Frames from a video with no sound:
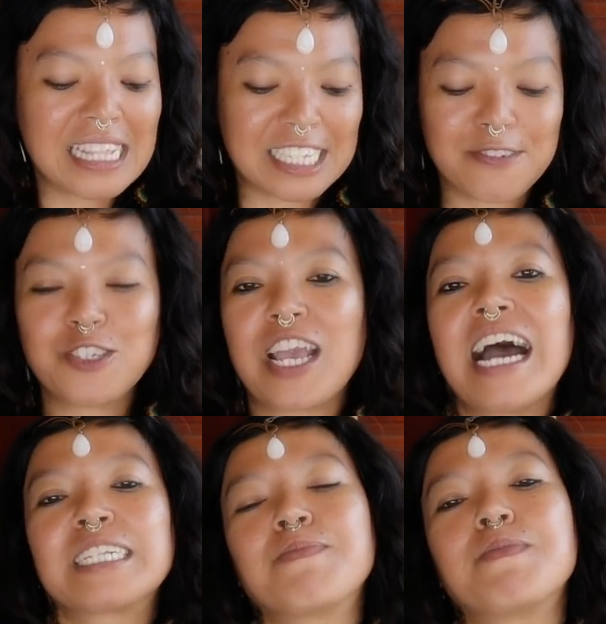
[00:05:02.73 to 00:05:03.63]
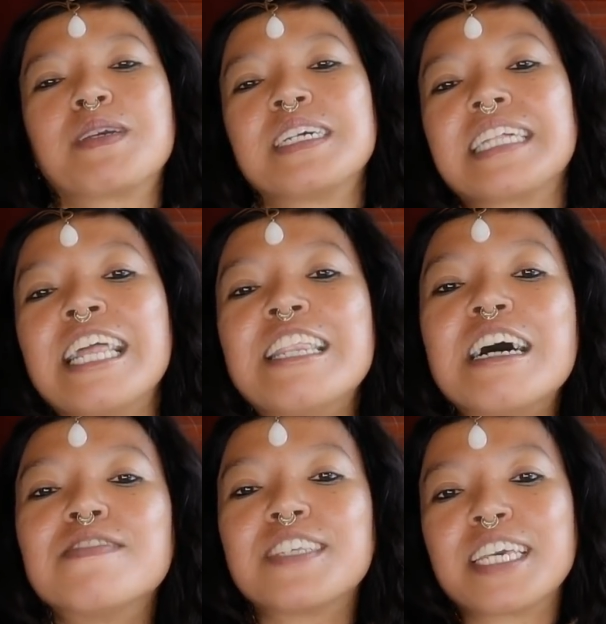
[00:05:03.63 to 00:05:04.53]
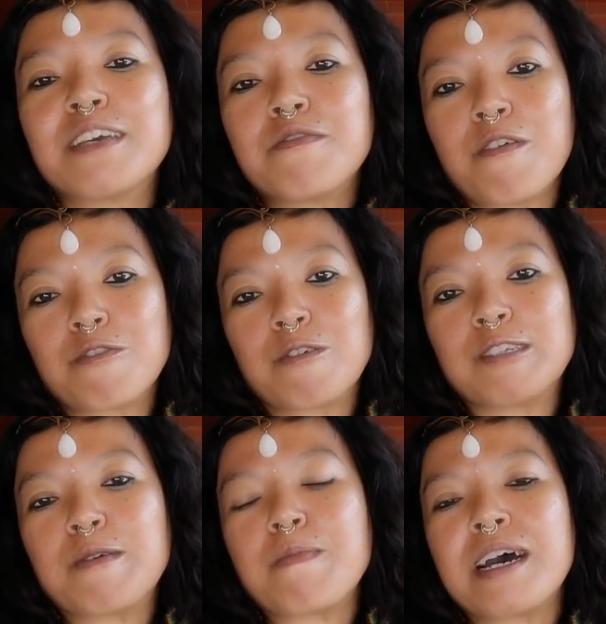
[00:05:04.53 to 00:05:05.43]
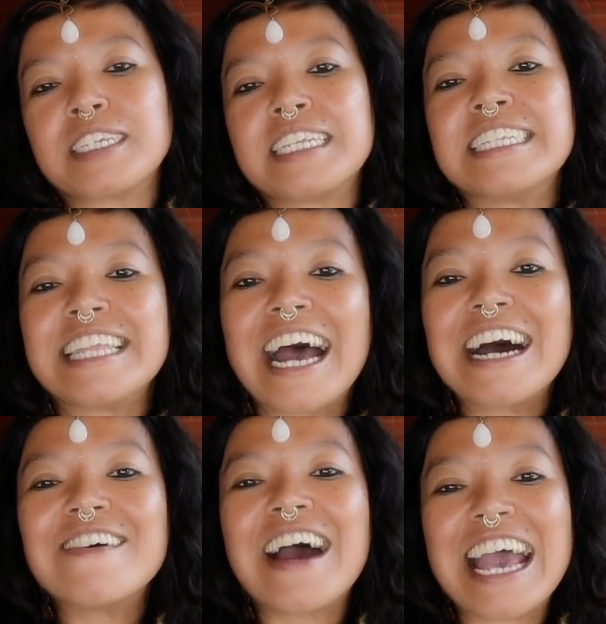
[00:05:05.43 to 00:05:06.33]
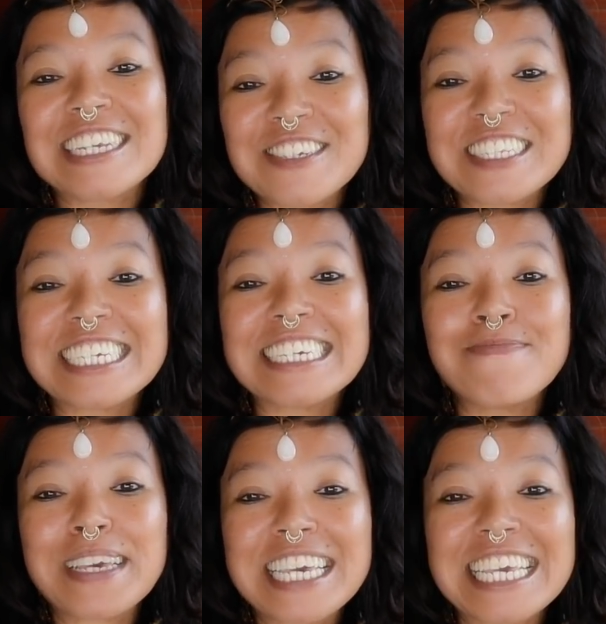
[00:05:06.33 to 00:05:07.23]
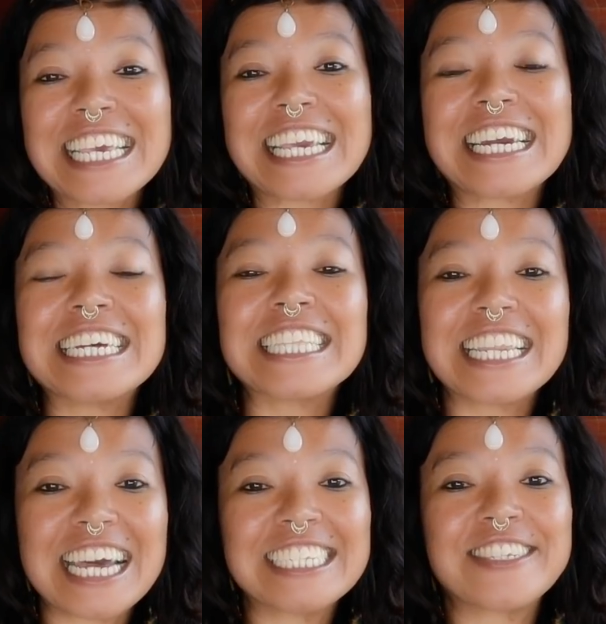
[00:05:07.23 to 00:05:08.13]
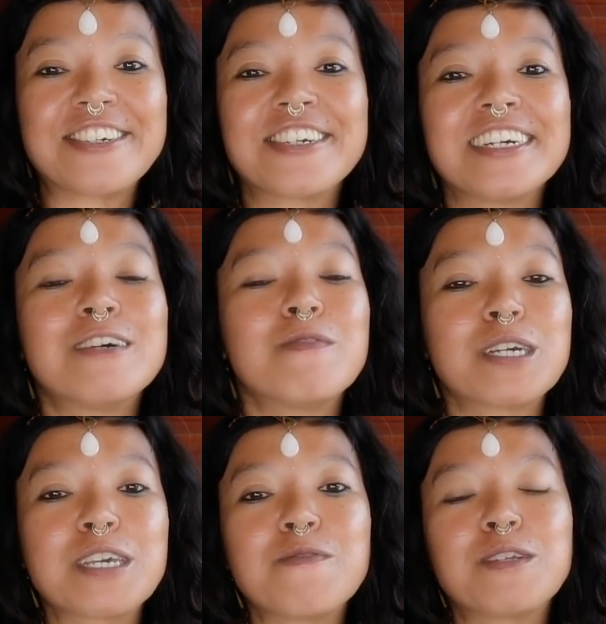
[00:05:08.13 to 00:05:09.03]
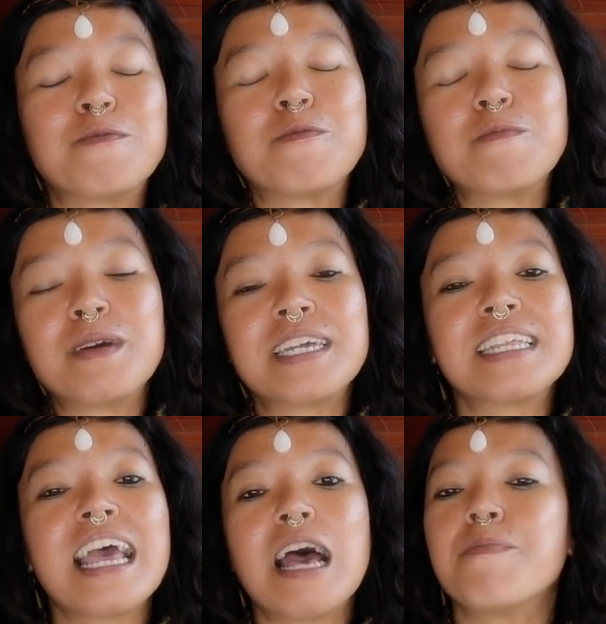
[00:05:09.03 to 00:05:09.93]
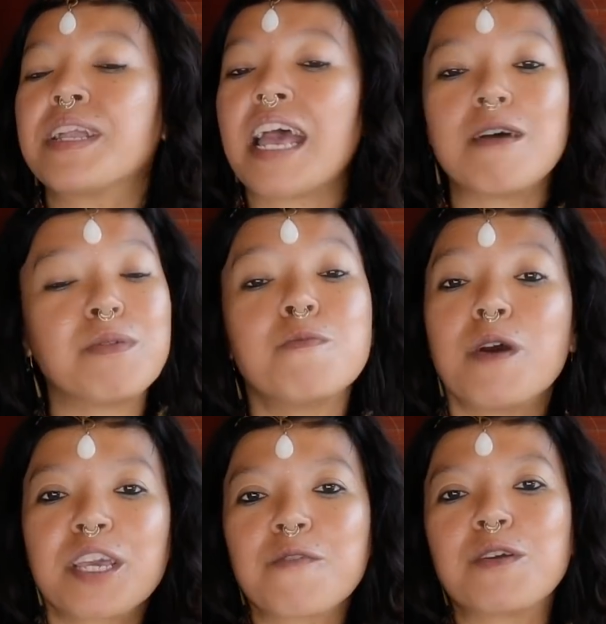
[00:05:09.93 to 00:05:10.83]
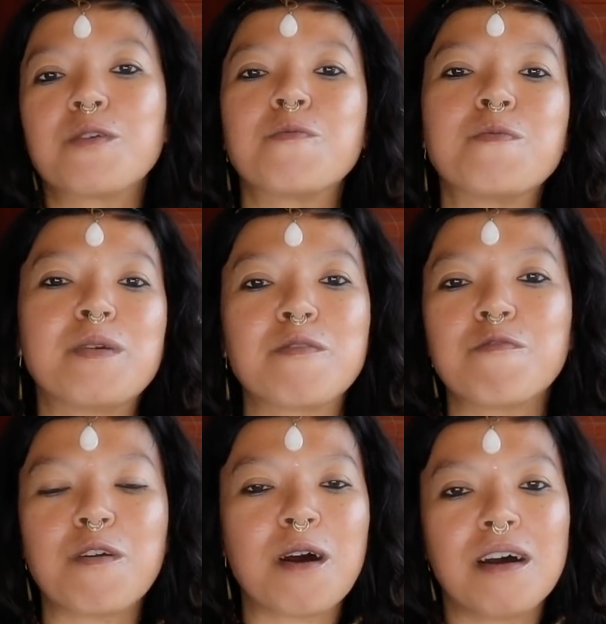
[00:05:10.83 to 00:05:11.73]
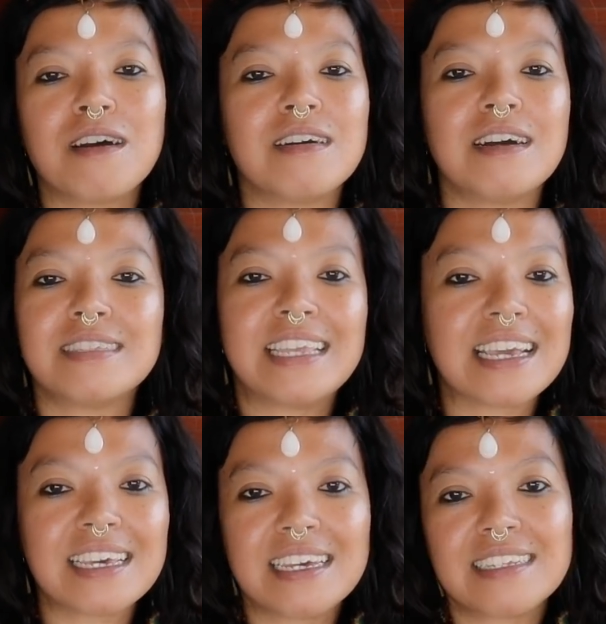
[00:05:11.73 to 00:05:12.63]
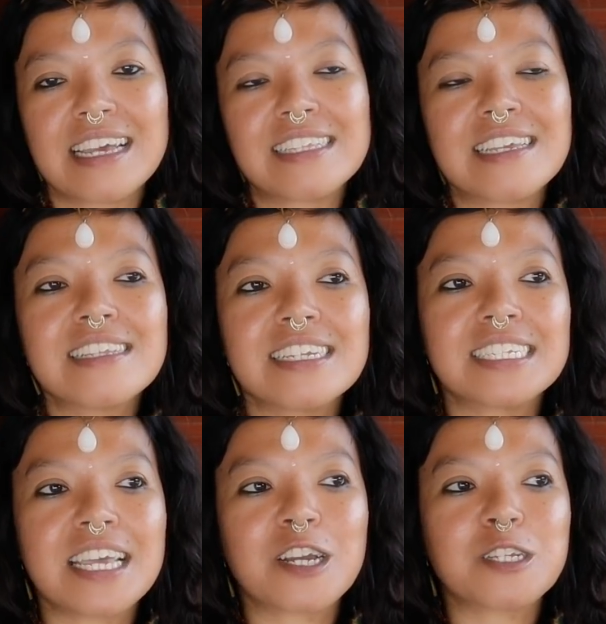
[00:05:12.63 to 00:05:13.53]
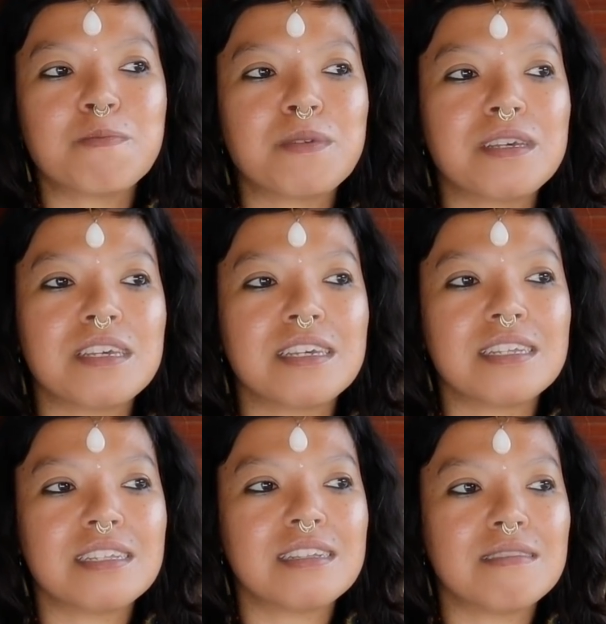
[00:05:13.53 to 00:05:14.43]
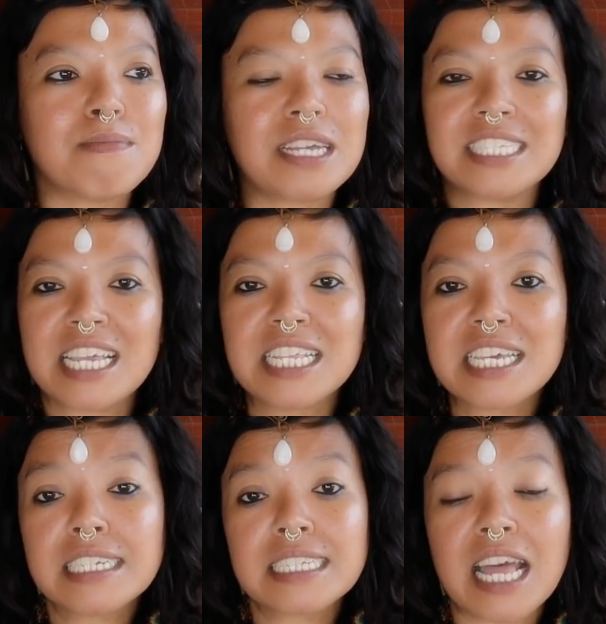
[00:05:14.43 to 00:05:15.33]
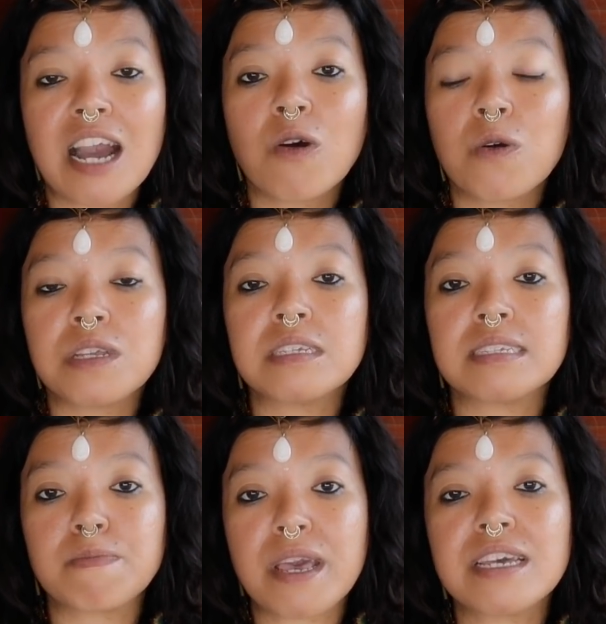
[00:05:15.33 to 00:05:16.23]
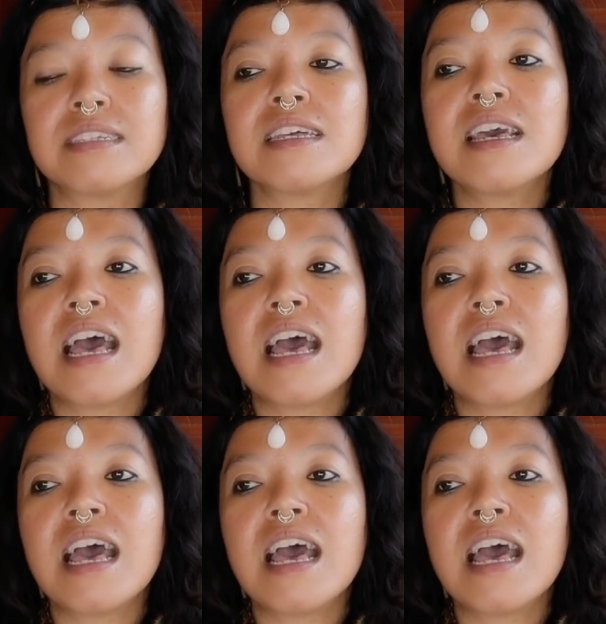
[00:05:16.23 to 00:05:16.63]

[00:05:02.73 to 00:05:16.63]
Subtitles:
That's what she asked me, because I love taking photos so much. And now actually being here in the last circle, working with a woman, I have been working with a woman for a decade. I think this year gonna be my 10 years now holding the space.